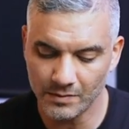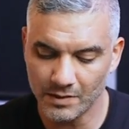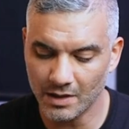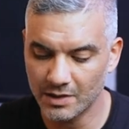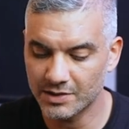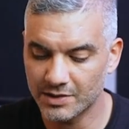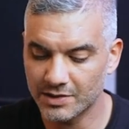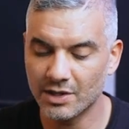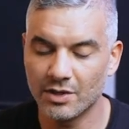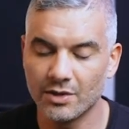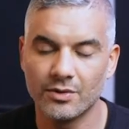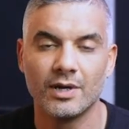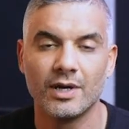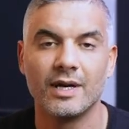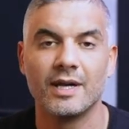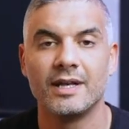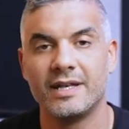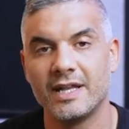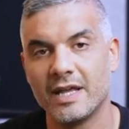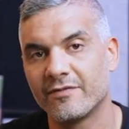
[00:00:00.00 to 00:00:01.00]
So
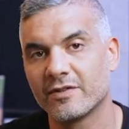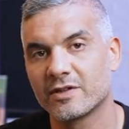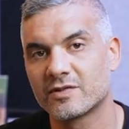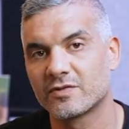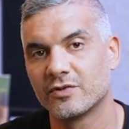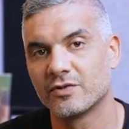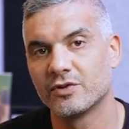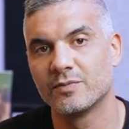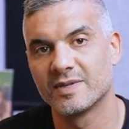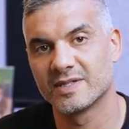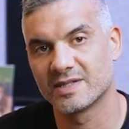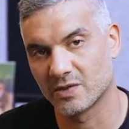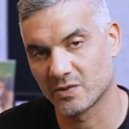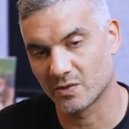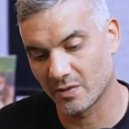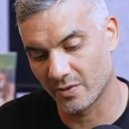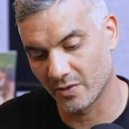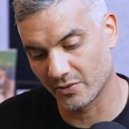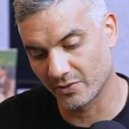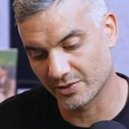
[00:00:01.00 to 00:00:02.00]
Netflix for new business
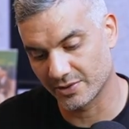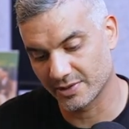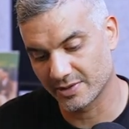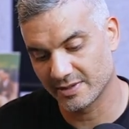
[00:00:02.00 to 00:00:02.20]
owners.